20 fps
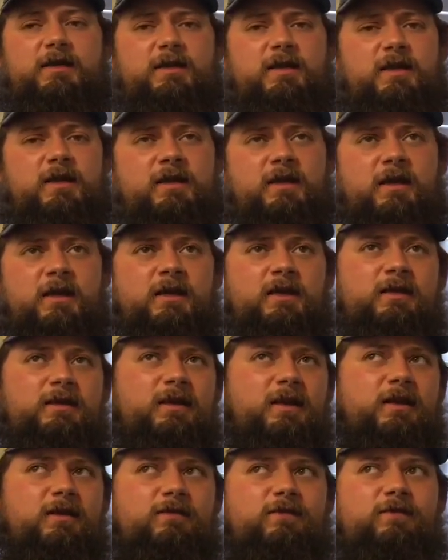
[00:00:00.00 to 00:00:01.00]
And then
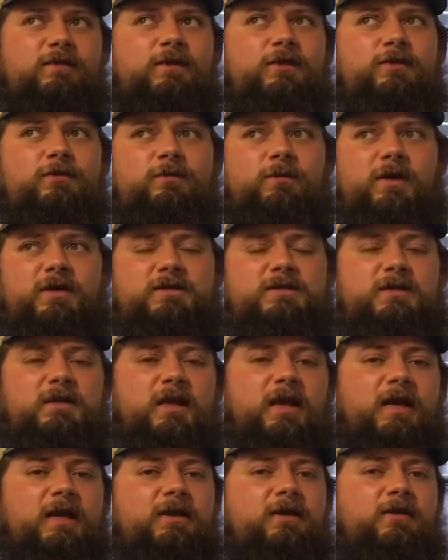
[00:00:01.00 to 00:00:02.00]
like a few months
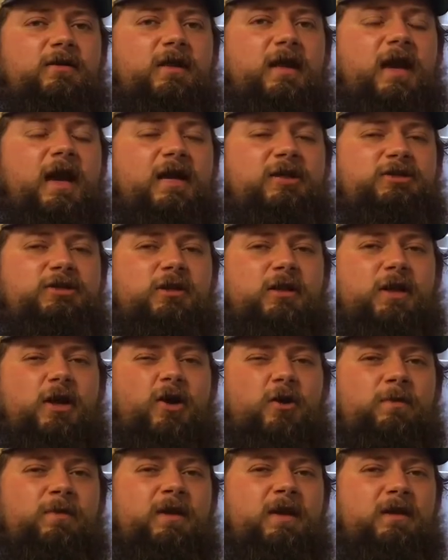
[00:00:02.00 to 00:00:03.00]
later, they actually
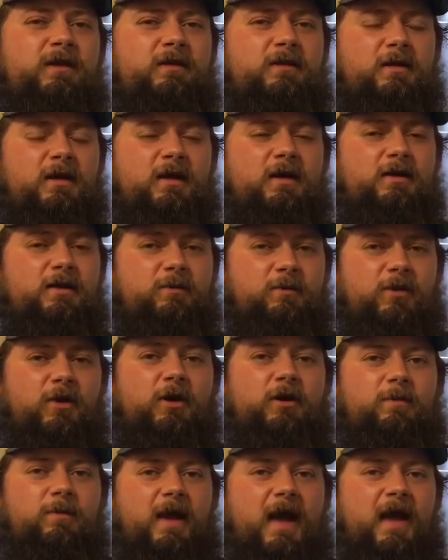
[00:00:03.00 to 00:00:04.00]
open the
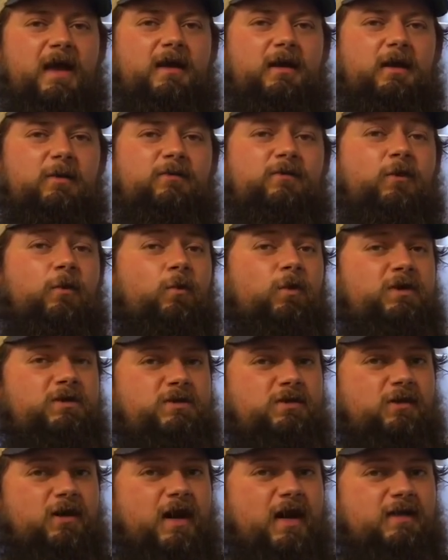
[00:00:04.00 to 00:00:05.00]
park back up for
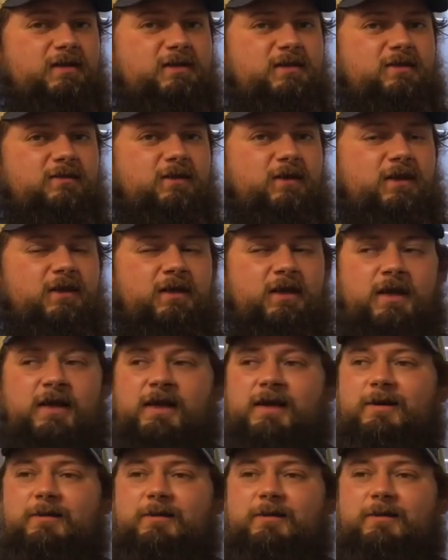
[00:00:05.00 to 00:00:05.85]
winter activity.